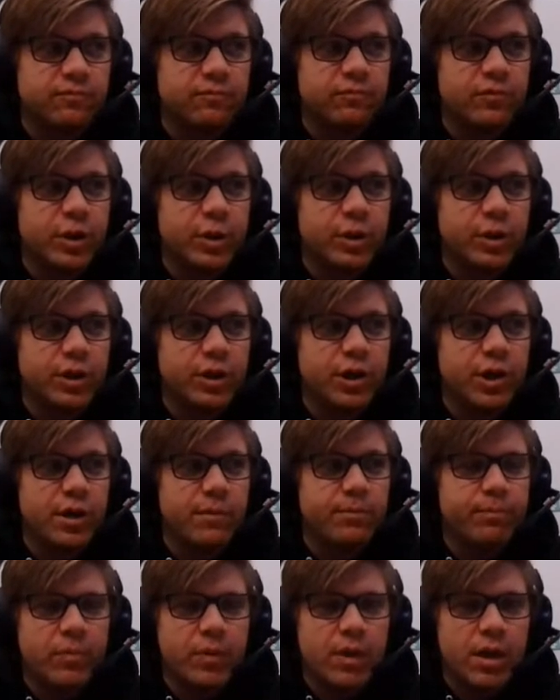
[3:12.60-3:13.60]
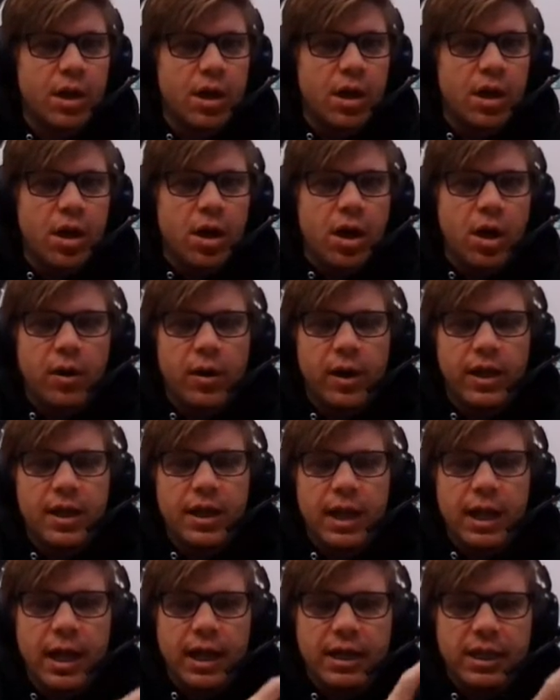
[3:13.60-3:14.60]
Very good. All right.
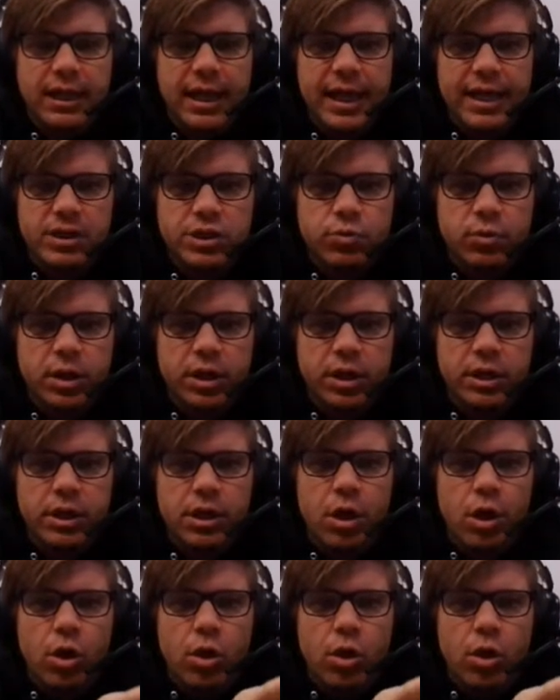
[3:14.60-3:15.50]
And the last one,